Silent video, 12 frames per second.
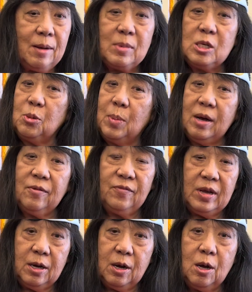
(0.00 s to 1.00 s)
much about
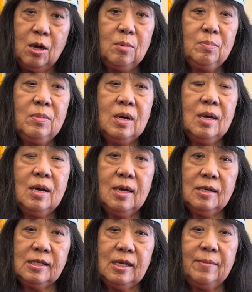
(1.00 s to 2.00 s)
Vietnam,
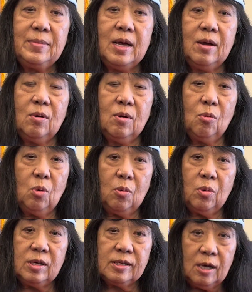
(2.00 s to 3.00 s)
except that what
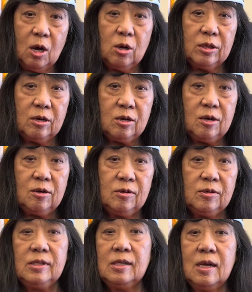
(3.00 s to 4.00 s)
we saw in the
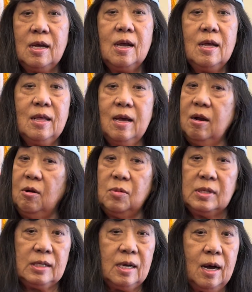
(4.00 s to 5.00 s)
news, that it
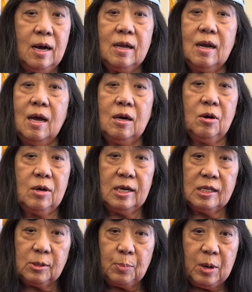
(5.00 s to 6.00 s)
was not a good
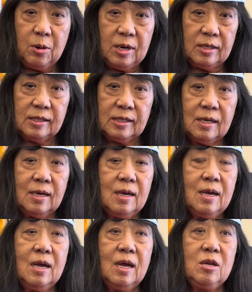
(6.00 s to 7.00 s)
experience.
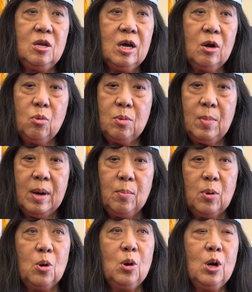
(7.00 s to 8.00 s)
And you got to
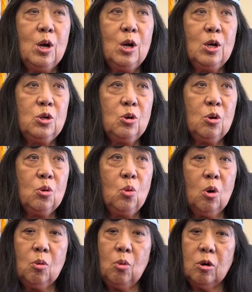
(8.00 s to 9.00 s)
remember, during
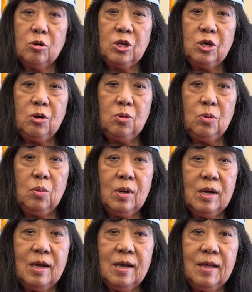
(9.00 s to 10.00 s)
World War II,
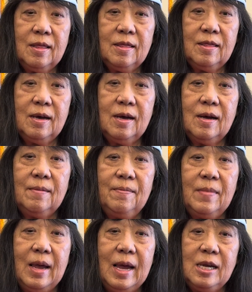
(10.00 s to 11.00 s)
the
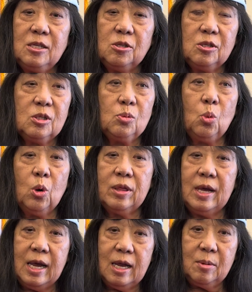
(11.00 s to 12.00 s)
Asians were the
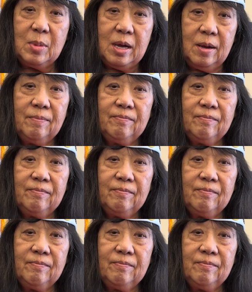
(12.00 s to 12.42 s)
enemy.